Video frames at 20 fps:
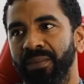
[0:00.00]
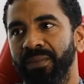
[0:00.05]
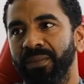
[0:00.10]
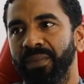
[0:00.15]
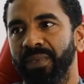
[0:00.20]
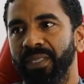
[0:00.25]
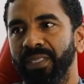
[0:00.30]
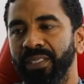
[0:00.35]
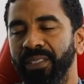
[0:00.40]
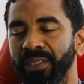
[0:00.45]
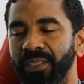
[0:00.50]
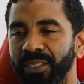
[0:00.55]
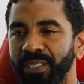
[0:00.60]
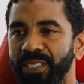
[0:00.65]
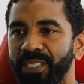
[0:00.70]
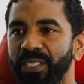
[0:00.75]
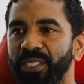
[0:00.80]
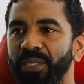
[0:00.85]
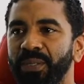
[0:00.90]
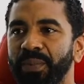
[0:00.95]
What do
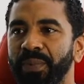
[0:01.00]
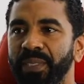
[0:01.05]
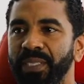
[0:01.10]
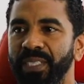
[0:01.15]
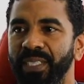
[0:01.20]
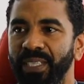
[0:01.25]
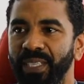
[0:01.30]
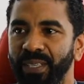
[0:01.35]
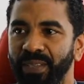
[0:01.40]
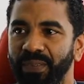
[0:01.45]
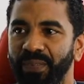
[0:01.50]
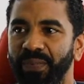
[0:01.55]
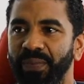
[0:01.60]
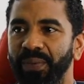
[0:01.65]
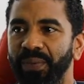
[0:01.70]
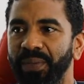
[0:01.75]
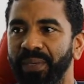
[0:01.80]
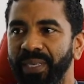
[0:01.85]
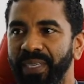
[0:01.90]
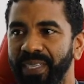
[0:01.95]
consumers look
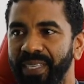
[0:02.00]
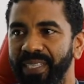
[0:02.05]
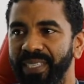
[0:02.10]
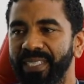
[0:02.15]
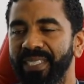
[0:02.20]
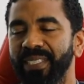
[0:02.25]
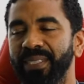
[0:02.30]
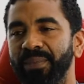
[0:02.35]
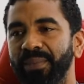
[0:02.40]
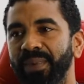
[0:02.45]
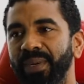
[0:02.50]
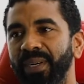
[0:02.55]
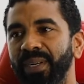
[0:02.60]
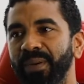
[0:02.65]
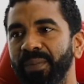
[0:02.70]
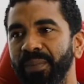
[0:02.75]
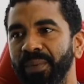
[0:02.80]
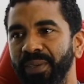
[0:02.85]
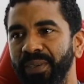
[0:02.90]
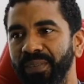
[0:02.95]
for in custom
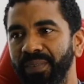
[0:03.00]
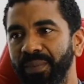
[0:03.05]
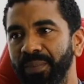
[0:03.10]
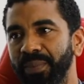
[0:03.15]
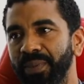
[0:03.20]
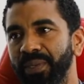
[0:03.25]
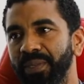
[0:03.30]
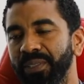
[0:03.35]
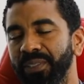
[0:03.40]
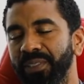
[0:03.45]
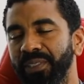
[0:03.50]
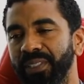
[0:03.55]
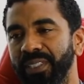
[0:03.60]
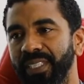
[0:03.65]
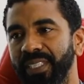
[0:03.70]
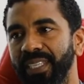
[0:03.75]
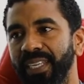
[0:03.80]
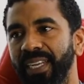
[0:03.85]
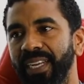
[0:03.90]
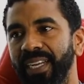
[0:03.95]
automotive
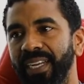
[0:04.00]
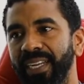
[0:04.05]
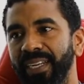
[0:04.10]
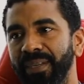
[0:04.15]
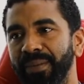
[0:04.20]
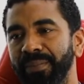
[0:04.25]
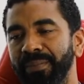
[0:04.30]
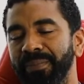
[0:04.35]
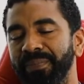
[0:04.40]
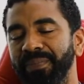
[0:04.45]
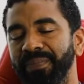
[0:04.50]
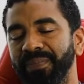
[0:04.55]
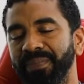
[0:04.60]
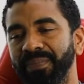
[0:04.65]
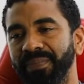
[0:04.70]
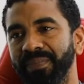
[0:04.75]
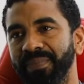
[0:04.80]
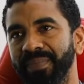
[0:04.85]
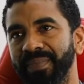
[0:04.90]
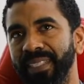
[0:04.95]
upholstery?
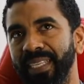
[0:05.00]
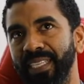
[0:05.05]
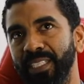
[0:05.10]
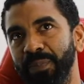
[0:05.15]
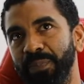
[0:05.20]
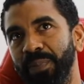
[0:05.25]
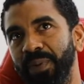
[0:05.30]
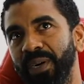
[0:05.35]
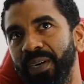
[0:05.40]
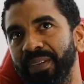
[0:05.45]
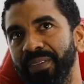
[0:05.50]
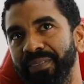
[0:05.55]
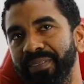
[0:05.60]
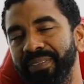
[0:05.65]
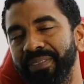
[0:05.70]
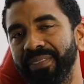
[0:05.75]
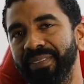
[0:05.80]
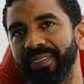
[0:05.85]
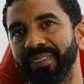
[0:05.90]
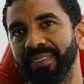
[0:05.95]
That's part of
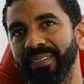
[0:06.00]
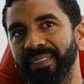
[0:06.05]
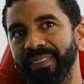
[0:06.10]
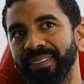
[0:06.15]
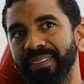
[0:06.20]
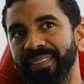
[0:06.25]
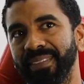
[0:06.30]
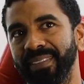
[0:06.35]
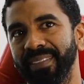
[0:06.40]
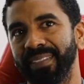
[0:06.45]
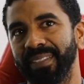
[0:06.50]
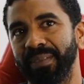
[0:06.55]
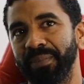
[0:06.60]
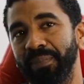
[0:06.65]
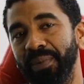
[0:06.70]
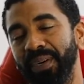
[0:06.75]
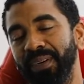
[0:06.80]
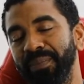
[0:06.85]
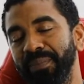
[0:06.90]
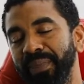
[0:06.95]

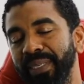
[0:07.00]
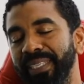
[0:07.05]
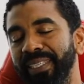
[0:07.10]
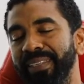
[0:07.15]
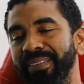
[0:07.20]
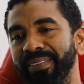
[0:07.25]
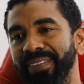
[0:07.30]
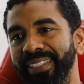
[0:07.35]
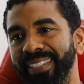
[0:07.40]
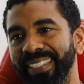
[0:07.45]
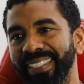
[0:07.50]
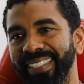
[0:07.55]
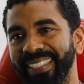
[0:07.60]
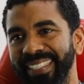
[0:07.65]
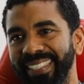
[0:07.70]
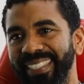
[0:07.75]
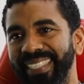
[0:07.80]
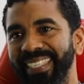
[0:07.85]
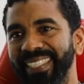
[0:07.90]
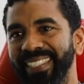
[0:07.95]
being different.
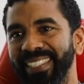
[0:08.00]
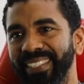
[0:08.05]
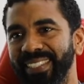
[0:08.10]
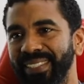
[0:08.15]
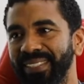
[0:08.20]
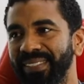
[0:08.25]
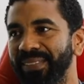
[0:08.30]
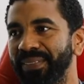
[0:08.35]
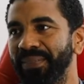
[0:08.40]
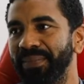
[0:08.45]
They just